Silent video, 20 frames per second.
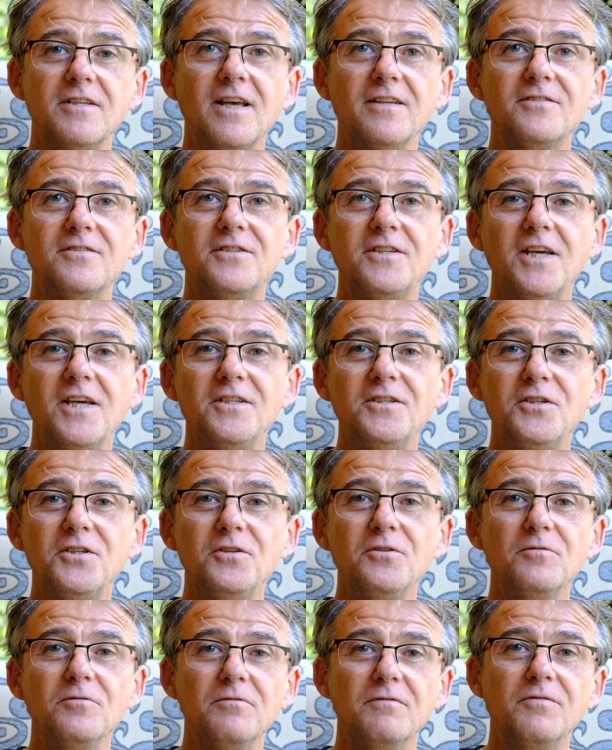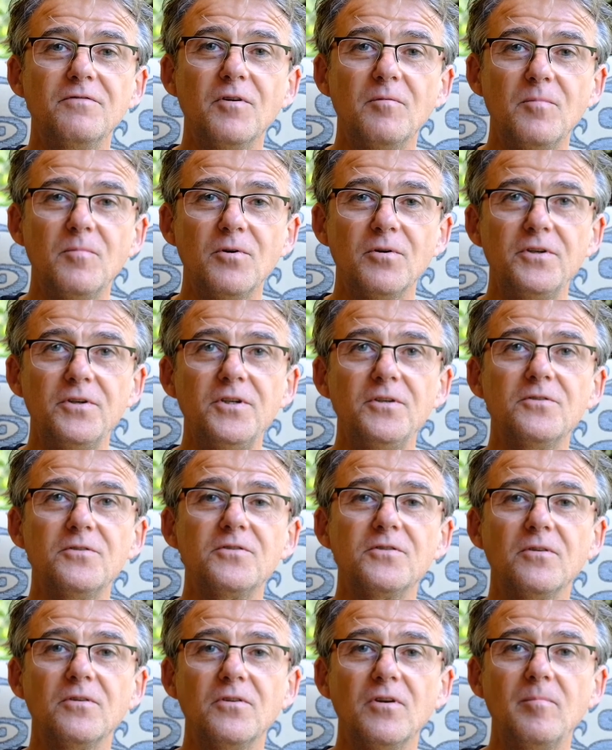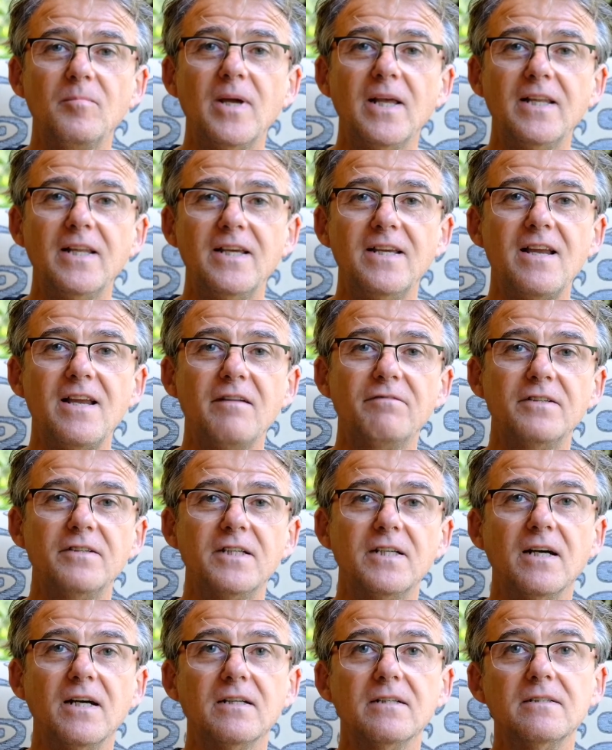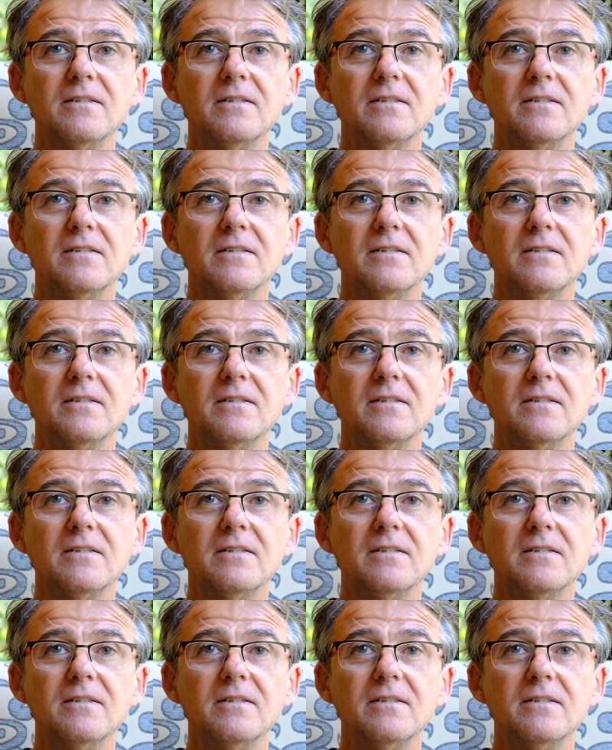and stay tuned for more news on Nobel in Africa.